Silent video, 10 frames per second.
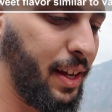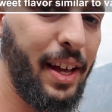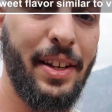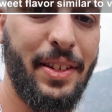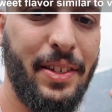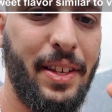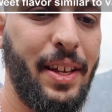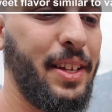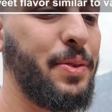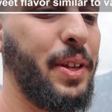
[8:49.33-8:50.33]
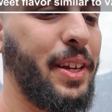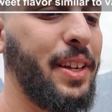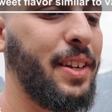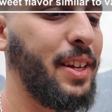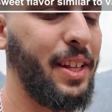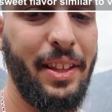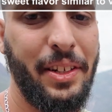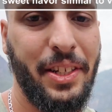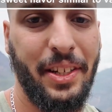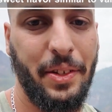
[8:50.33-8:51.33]
and it's really good. It
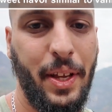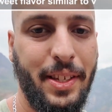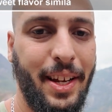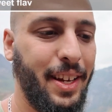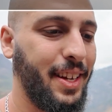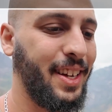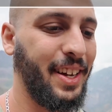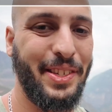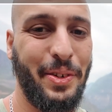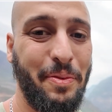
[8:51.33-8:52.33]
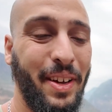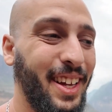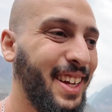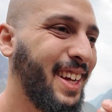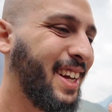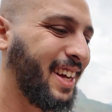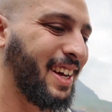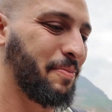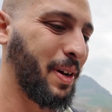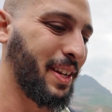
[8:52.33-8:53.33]
legit just tastes like ice cream,
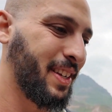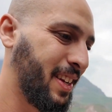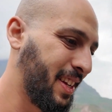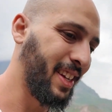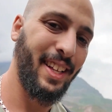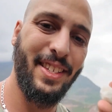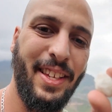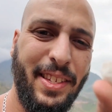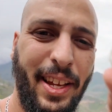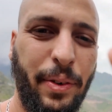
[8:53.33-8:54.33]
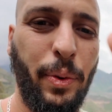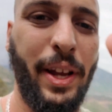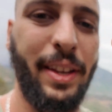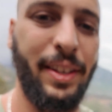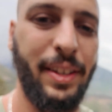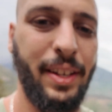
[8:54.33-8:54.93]
but it's this like white,